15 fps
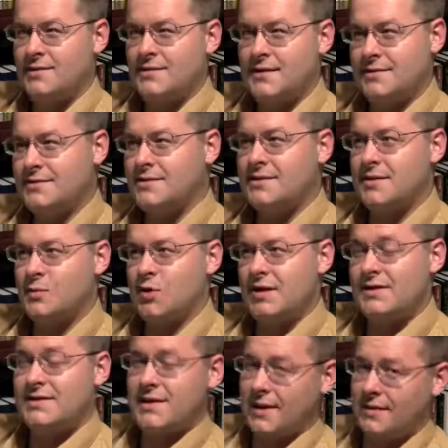Didn't
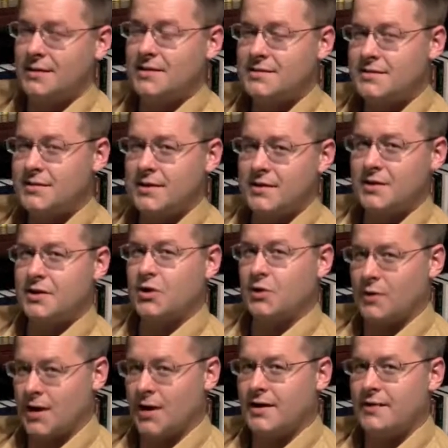someone tell us in the
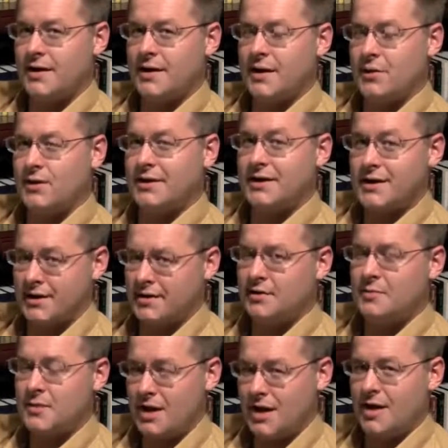Quran that he would
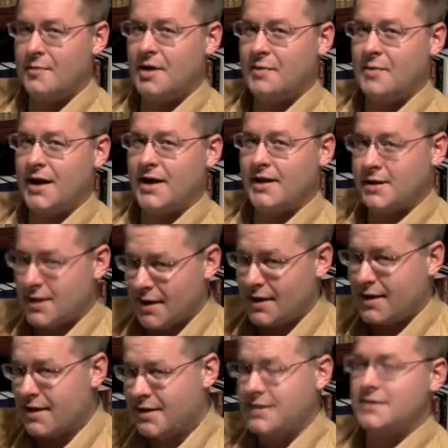kill Muhammad by
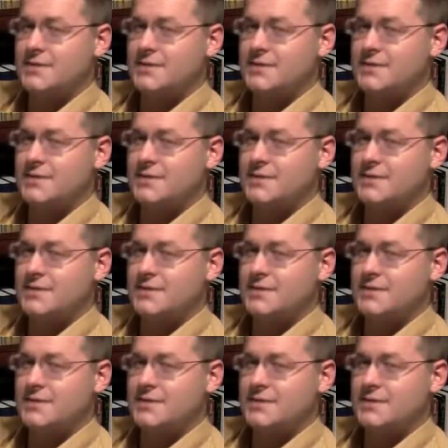cutting